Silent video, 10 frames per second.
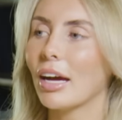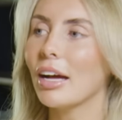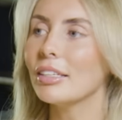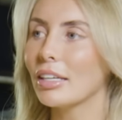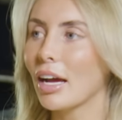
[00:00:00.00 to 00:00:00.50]
the
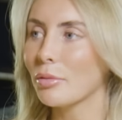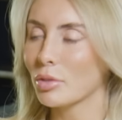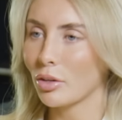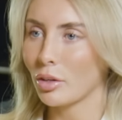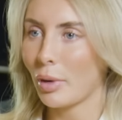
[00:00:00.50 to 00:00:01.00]
Andy Lee I'm
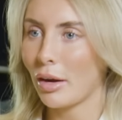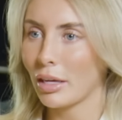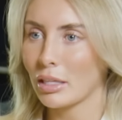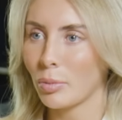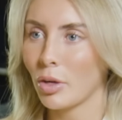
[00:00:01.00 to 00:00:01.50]
talking about
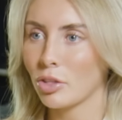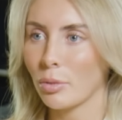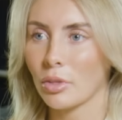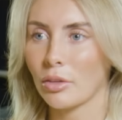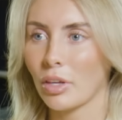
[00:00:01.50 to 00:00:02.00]
gets
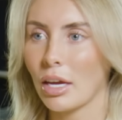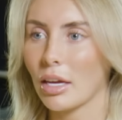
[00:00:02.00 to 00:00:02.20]
blowjobs off gay